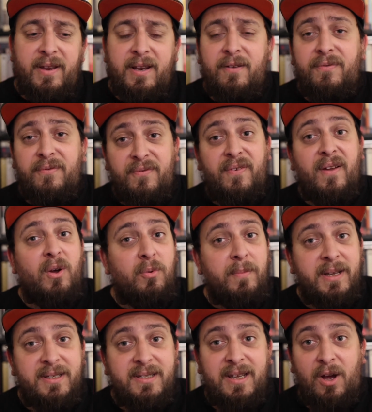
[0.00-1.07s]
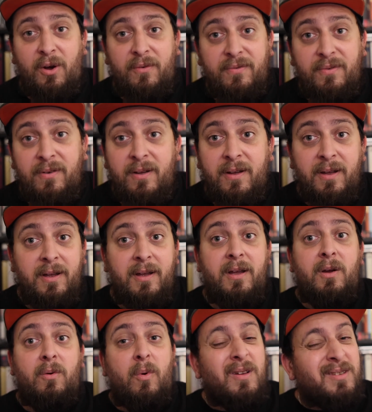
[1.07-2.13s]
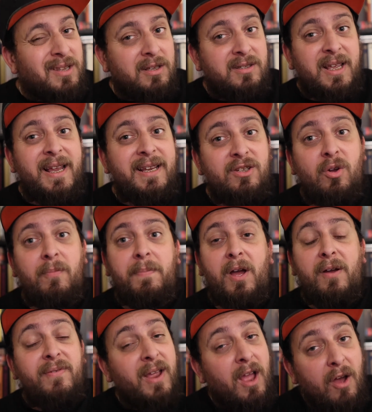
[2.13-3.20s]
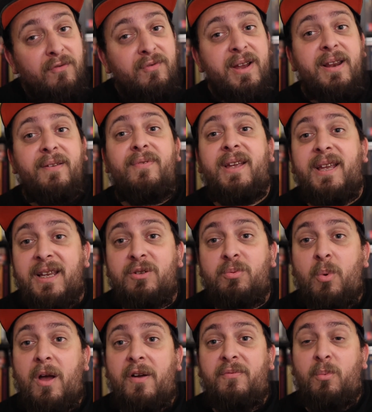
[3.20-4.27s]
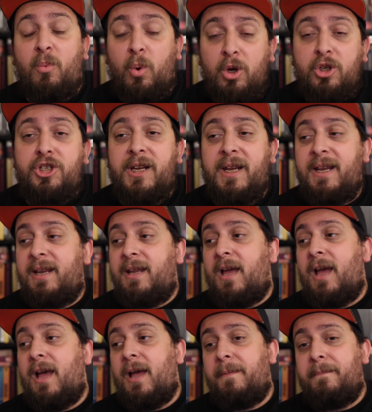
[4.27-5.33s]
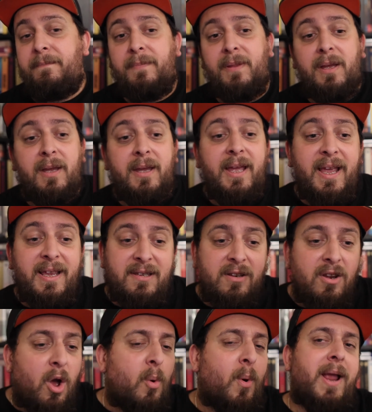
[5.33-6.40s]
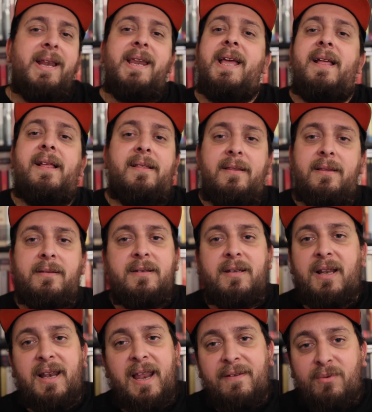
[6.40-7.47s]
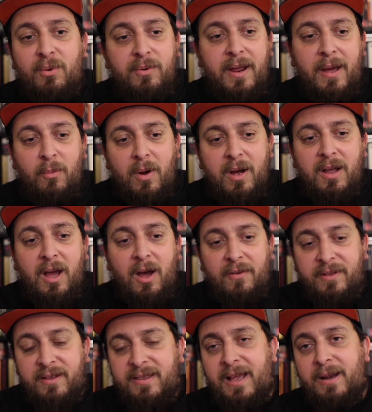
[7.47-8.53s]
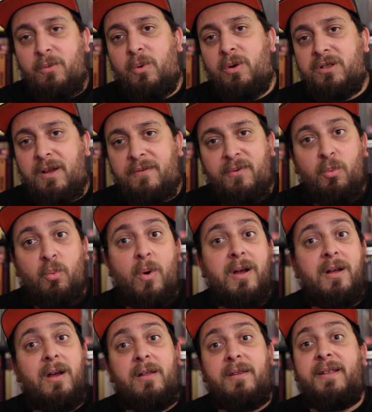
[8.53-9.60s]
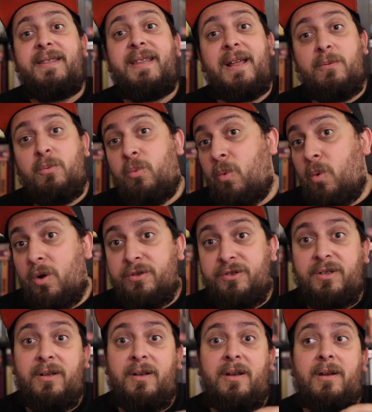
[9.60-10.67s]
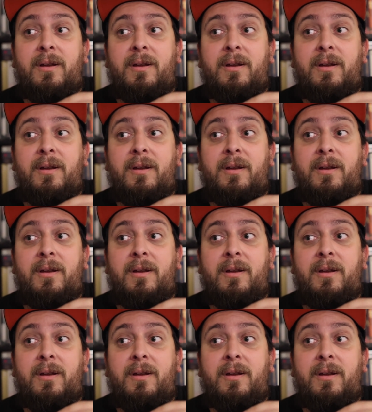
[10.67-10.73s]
think the film itself, whilst I say it's not perfect, I really think it's worth watching. It's no way near to the level that One Cut of the Dead was. I thought One Cut of the Dead was